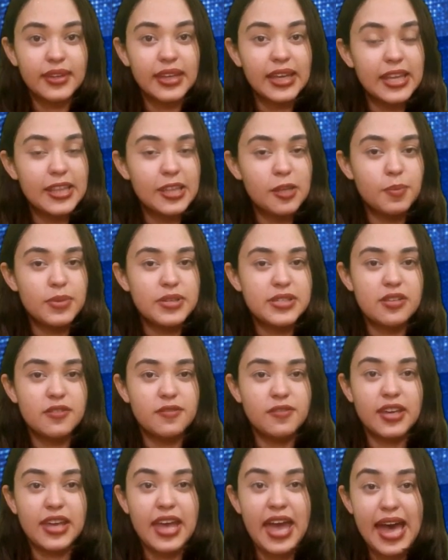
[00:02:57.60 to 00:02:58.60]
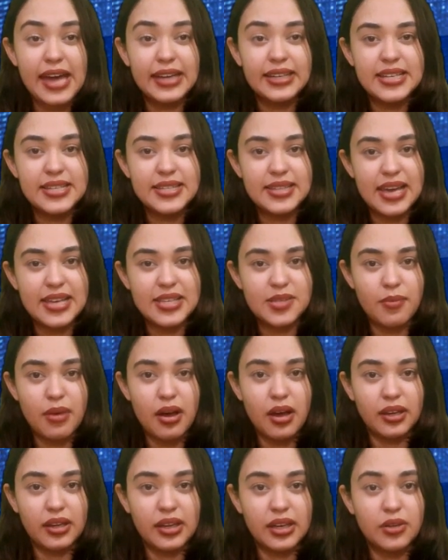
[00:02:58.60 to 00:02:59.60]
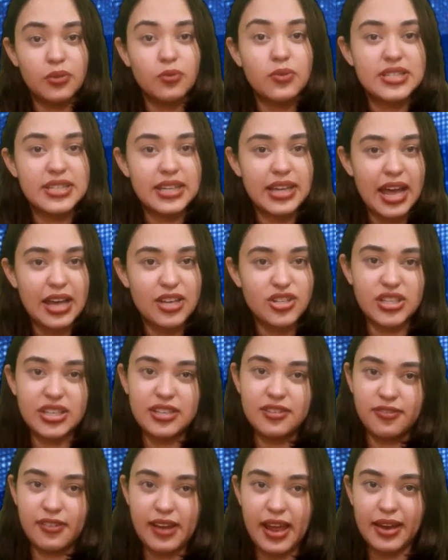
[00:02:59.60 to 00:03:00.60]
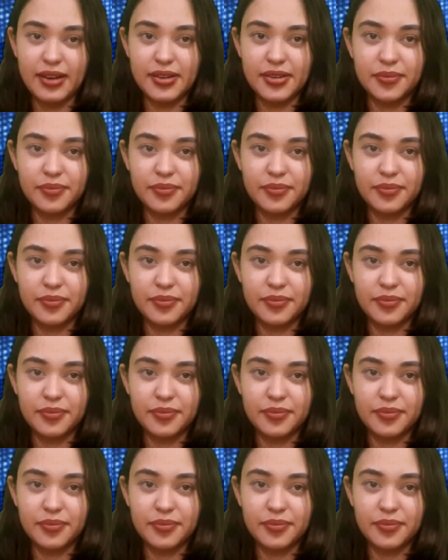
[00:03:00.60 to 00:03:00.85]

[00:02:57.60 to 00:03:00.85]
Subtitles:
In the Pacific, Handysize market was largely flat.